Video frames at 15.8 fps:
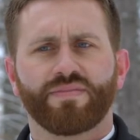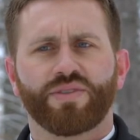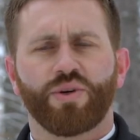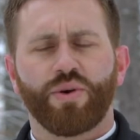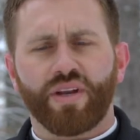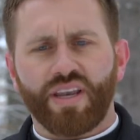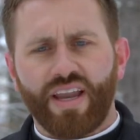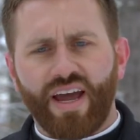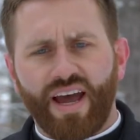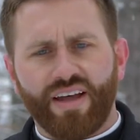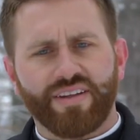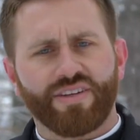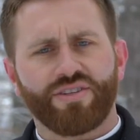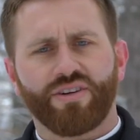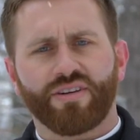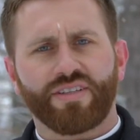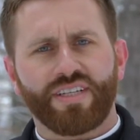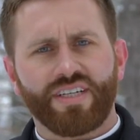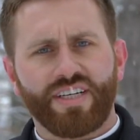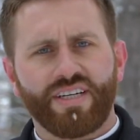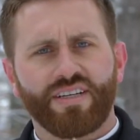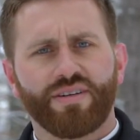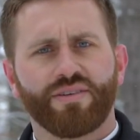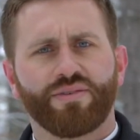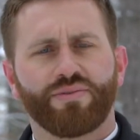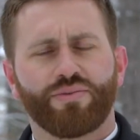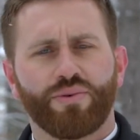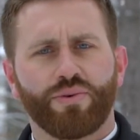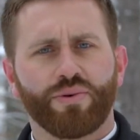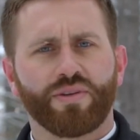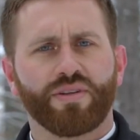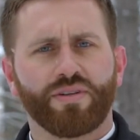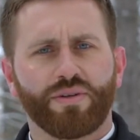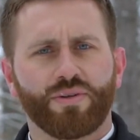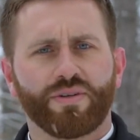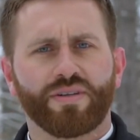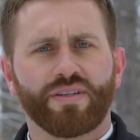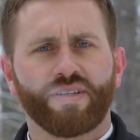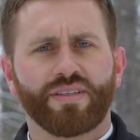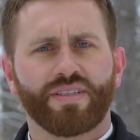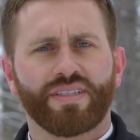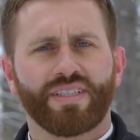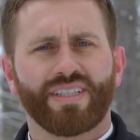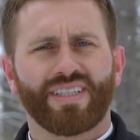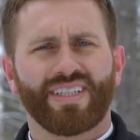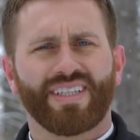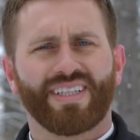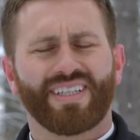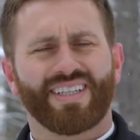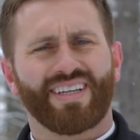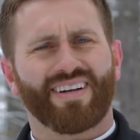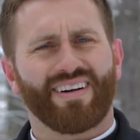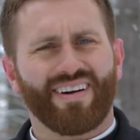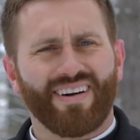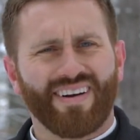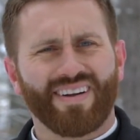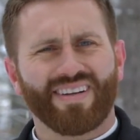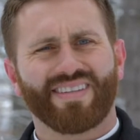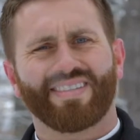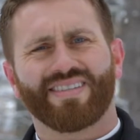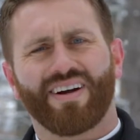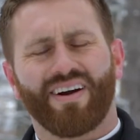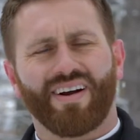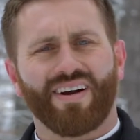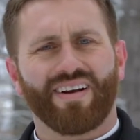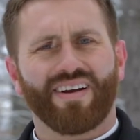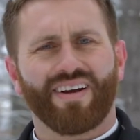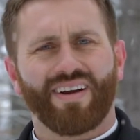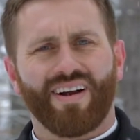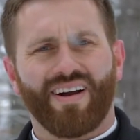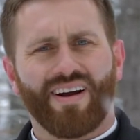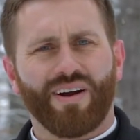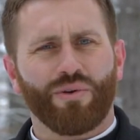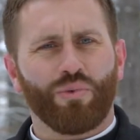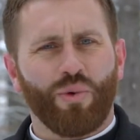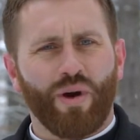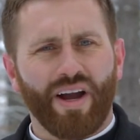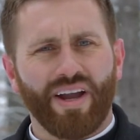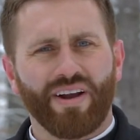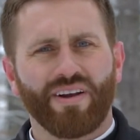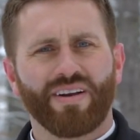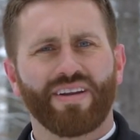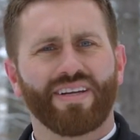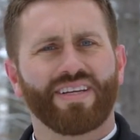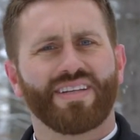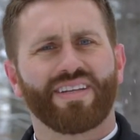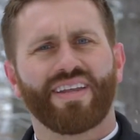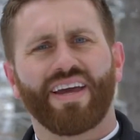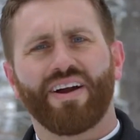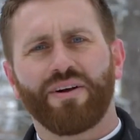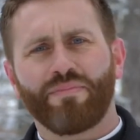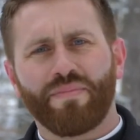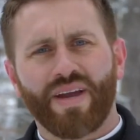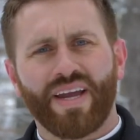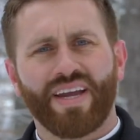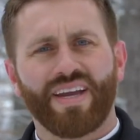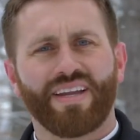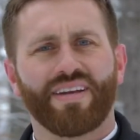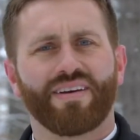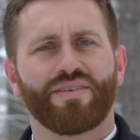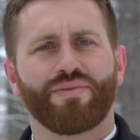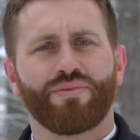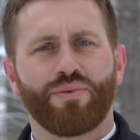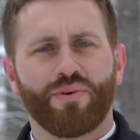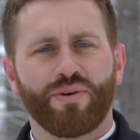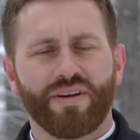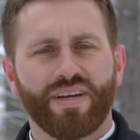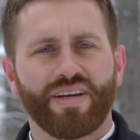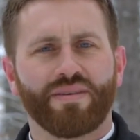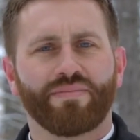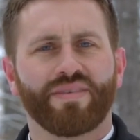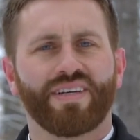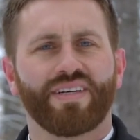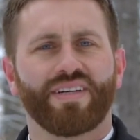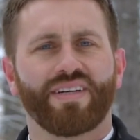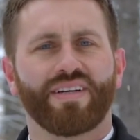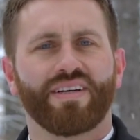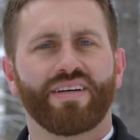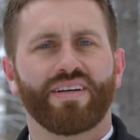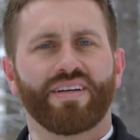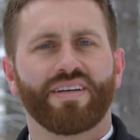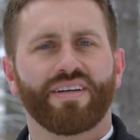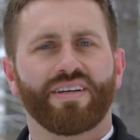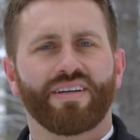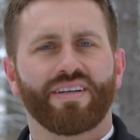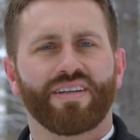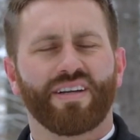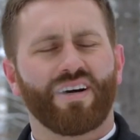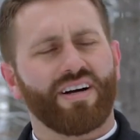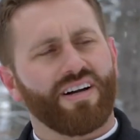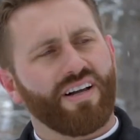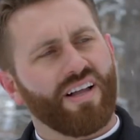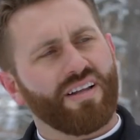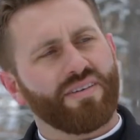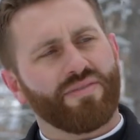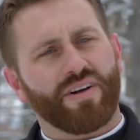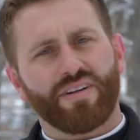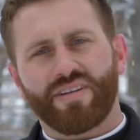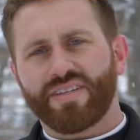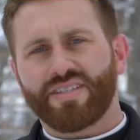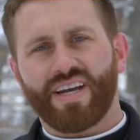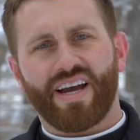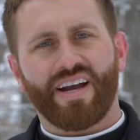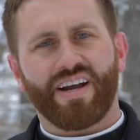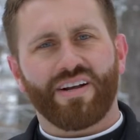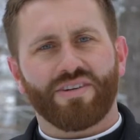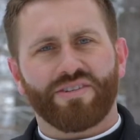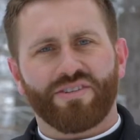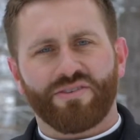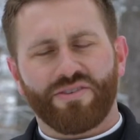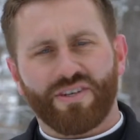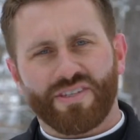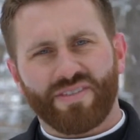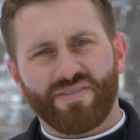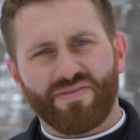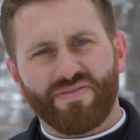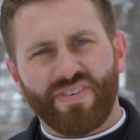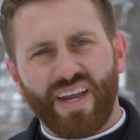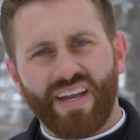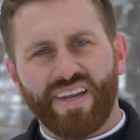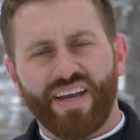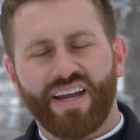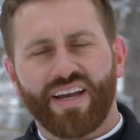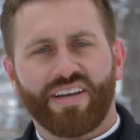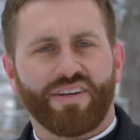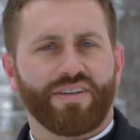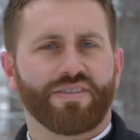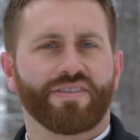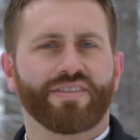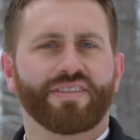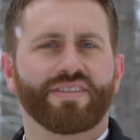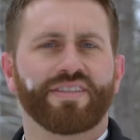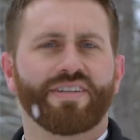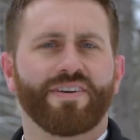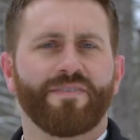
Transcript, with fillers: To acknowledge our need for the Lord, that our hearts are hardwired, they are made for Him, that all of our desires are just faint echoes